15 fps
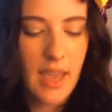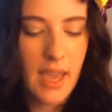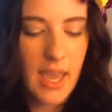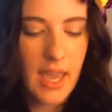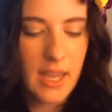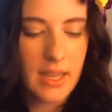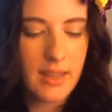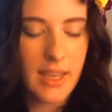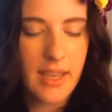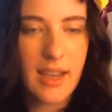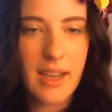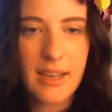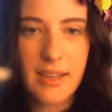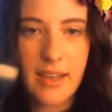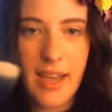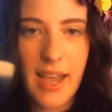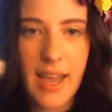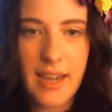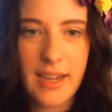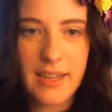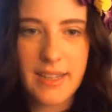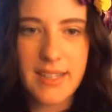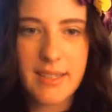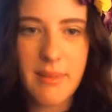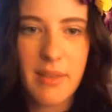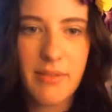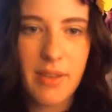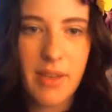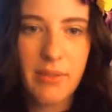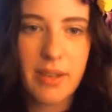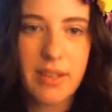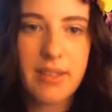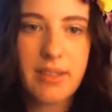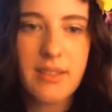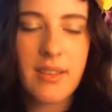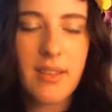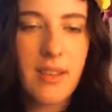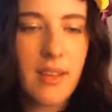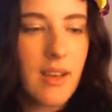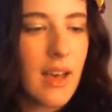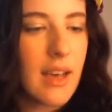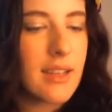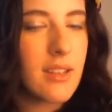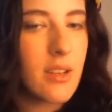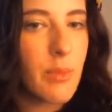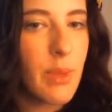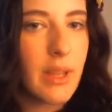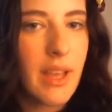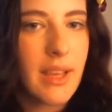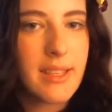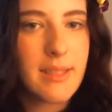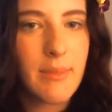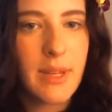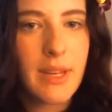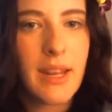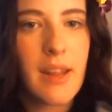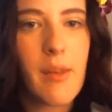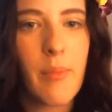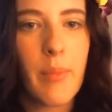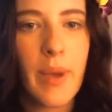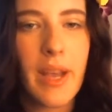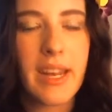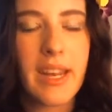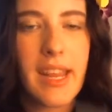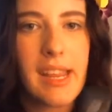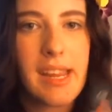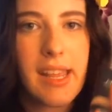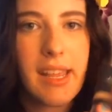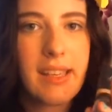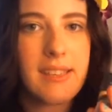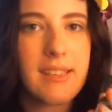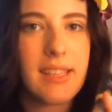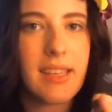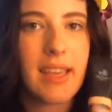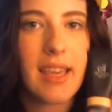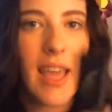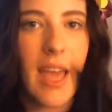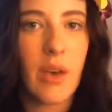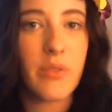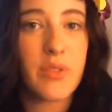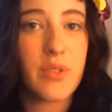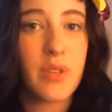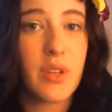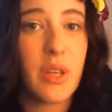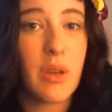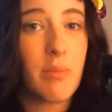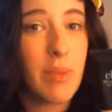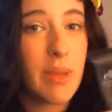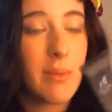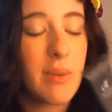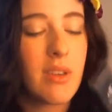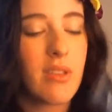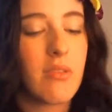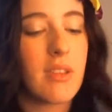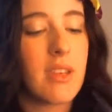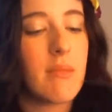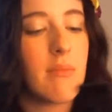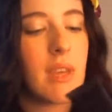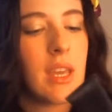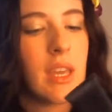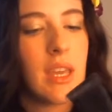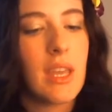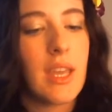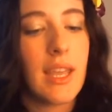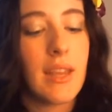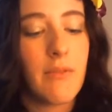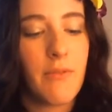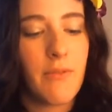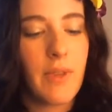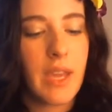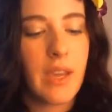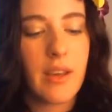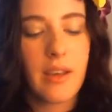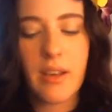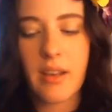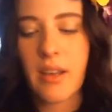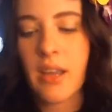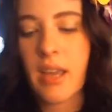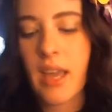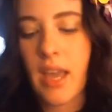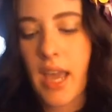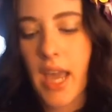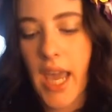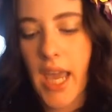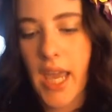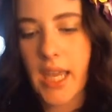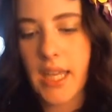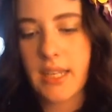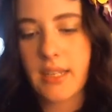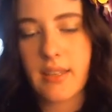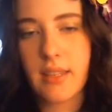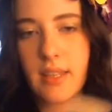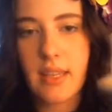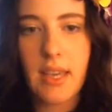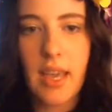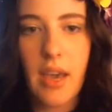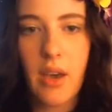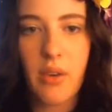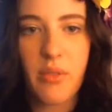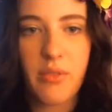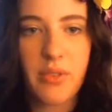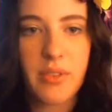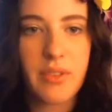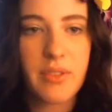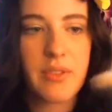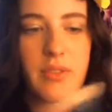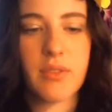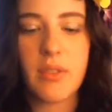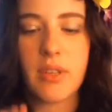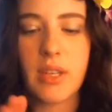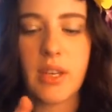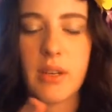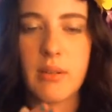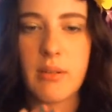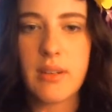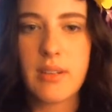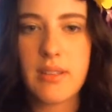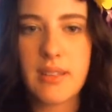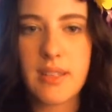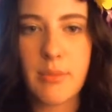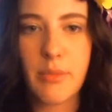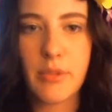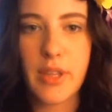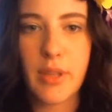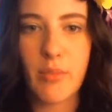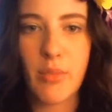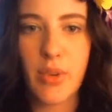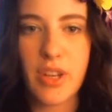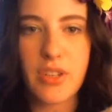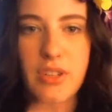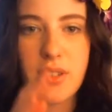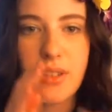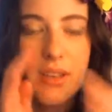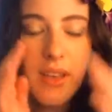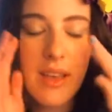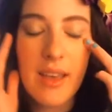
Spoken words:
and they kind of got added into my favorites a little bit last minute, but it is the e.l.f. Studio BB Cream in Fair and the e.l.f. Studio Stippling Brush.